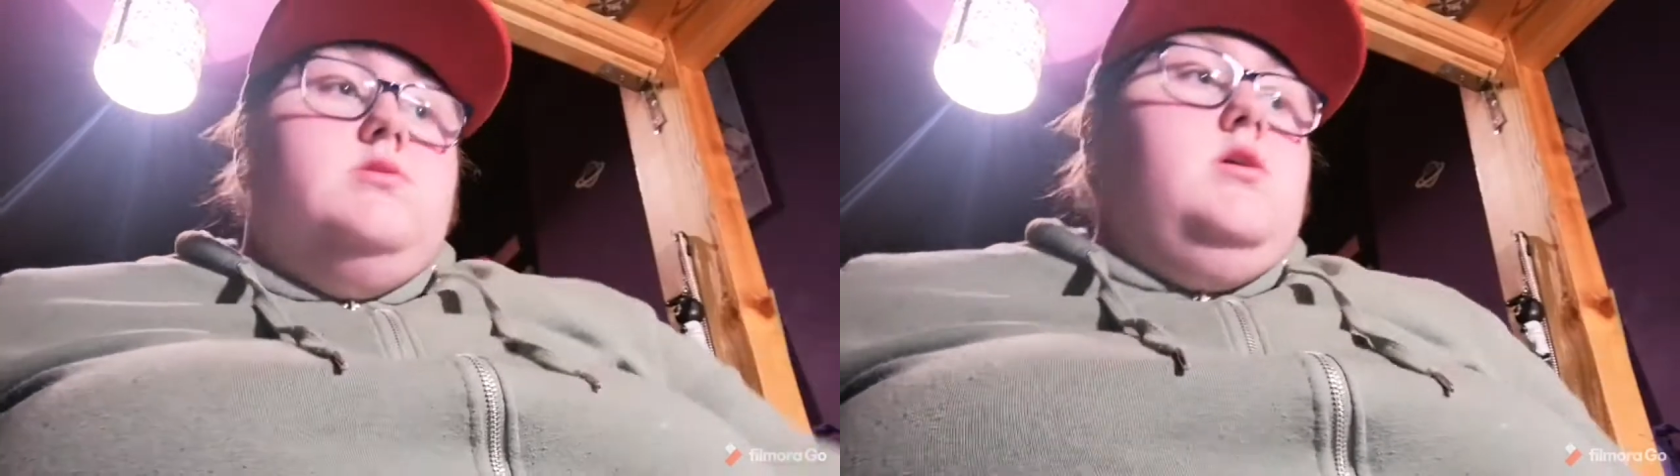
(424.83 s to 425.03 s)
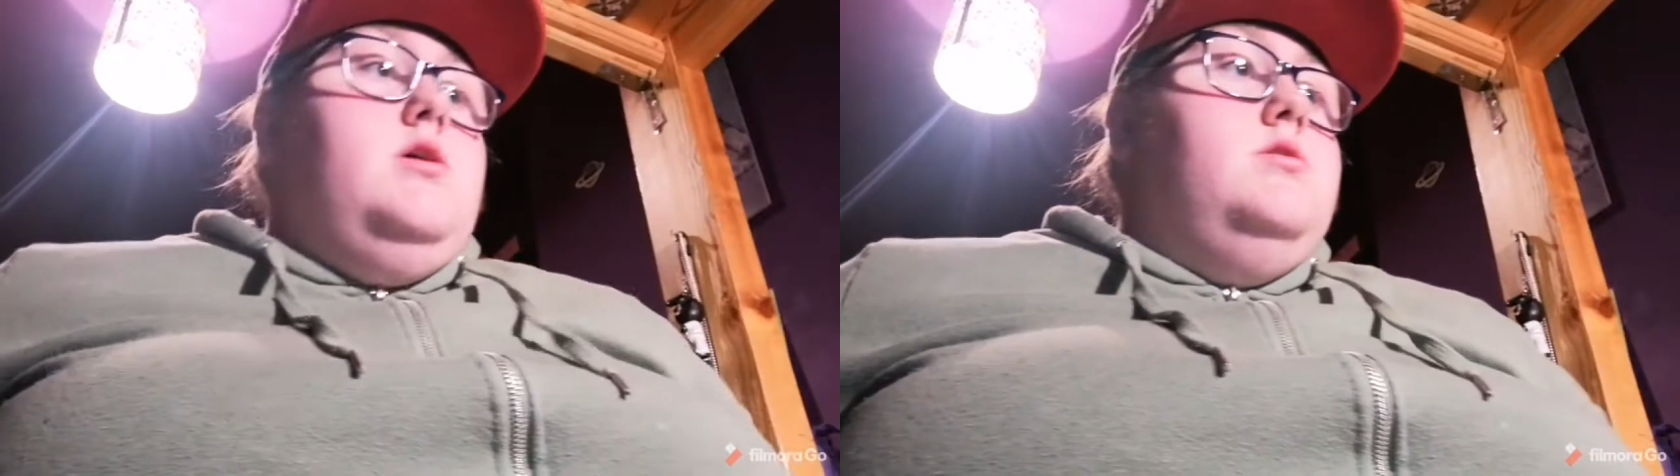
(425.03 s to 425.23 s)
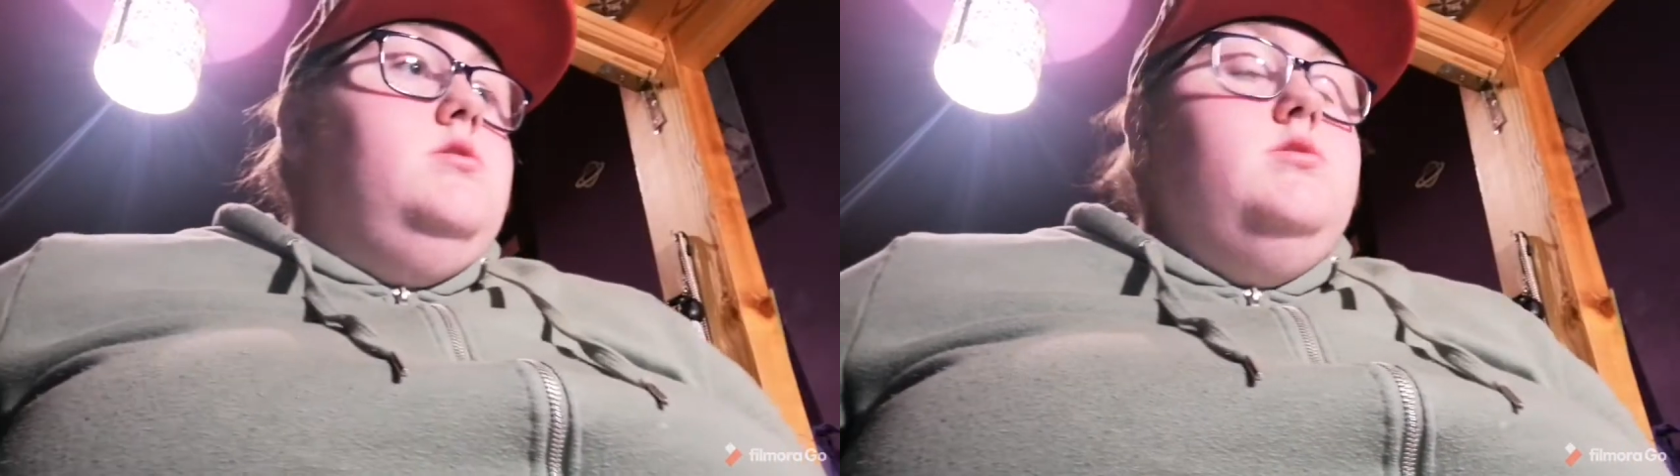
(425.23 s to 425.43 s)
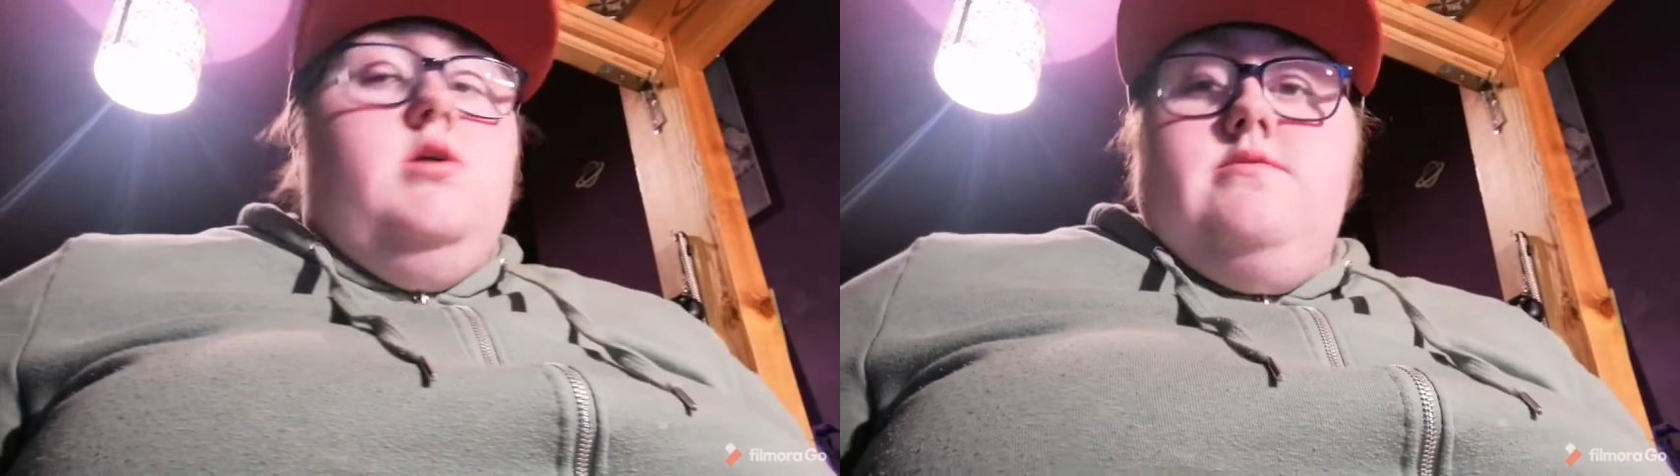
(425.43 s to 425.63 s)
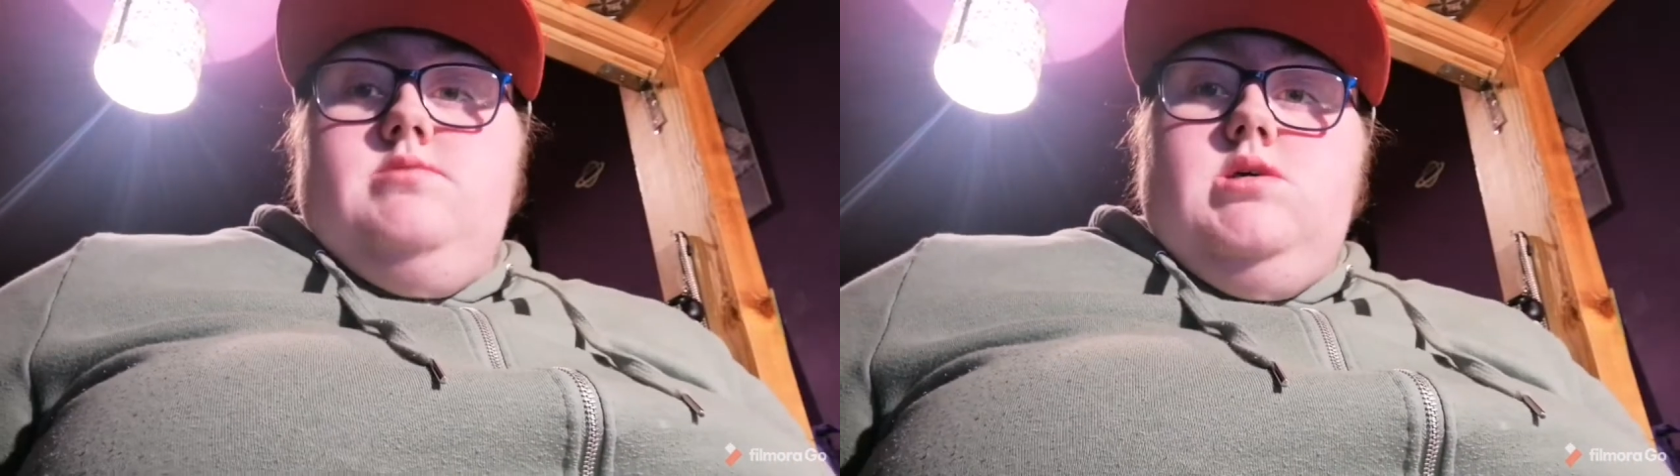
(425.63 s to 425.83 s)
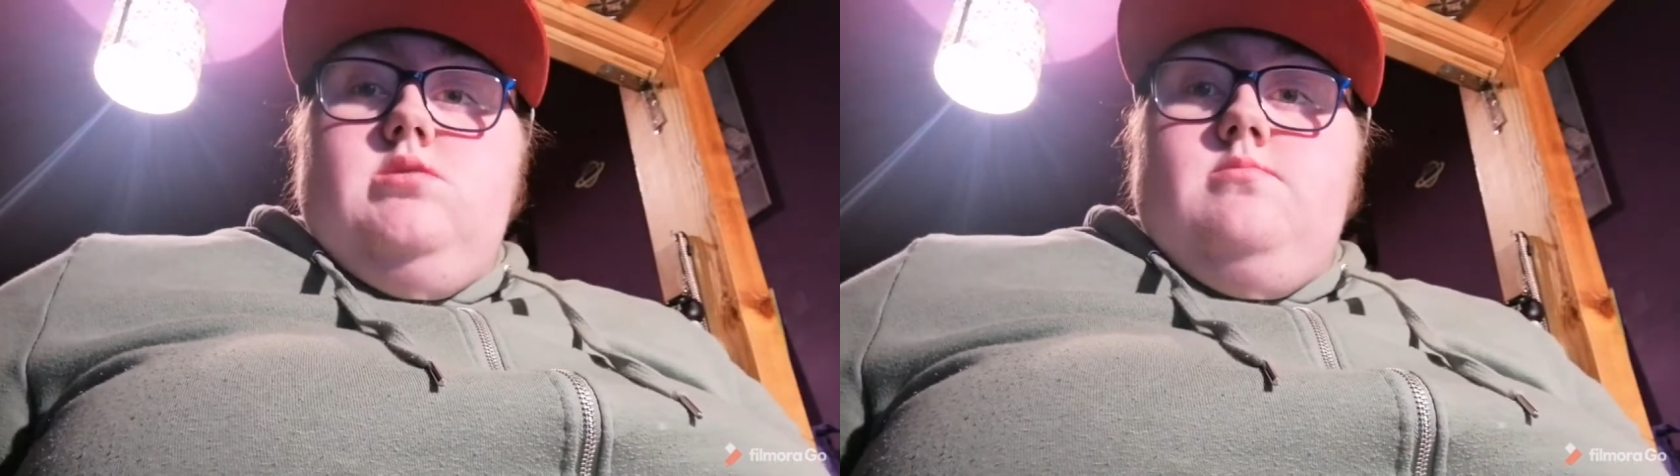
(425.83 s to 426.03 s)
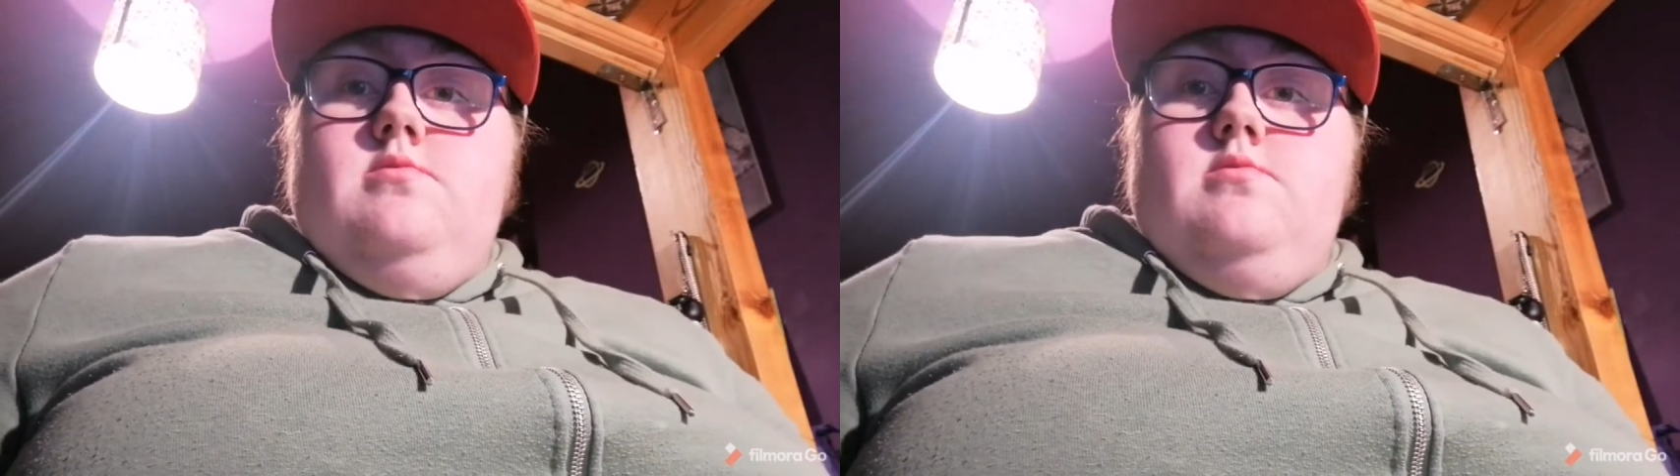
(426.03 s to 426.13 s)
So yeah, that's all I'll say at the